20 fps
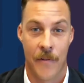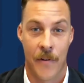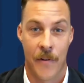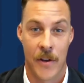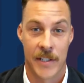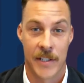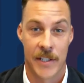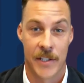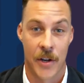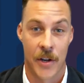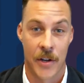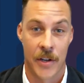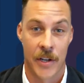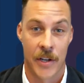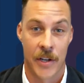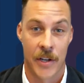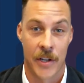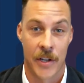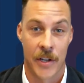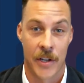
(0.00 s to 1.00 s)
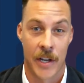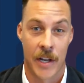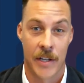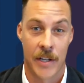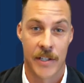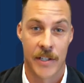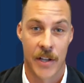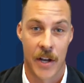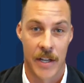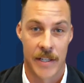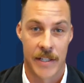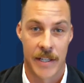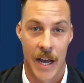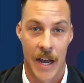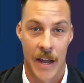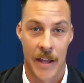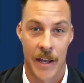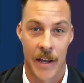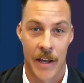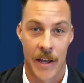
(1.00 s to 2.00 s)
Firstly, Sonia, I'd just like to say
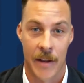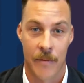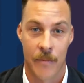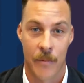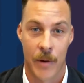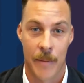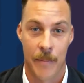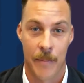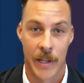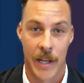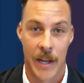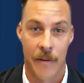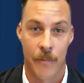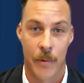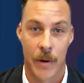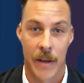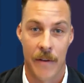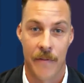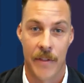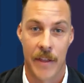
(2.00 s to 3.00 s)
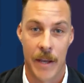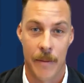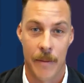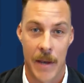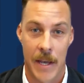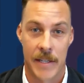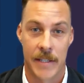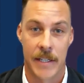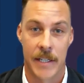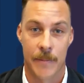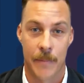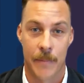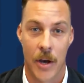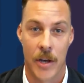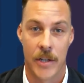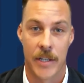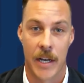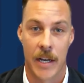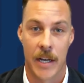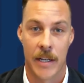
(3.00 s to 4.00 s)
that we believe we've the best
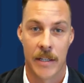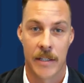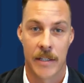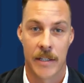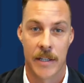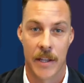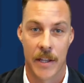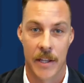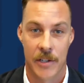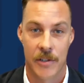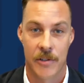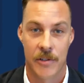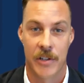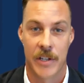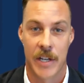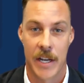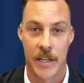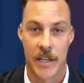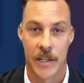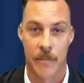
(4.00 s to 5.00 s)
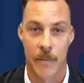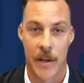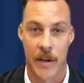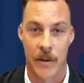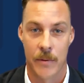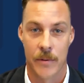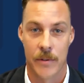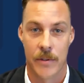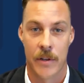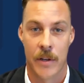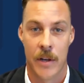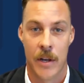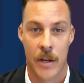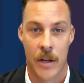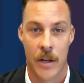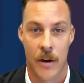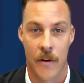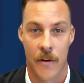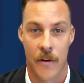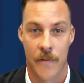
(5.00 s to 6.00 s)
exposure to the strategic metals
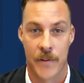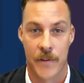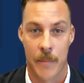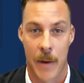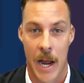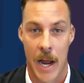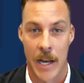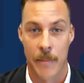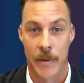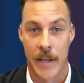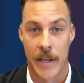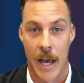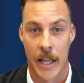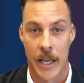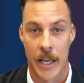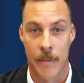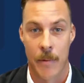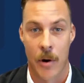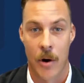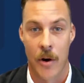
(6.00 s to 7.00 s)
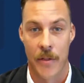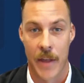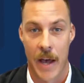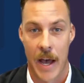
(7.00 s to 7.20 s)
of germanium and gallium on the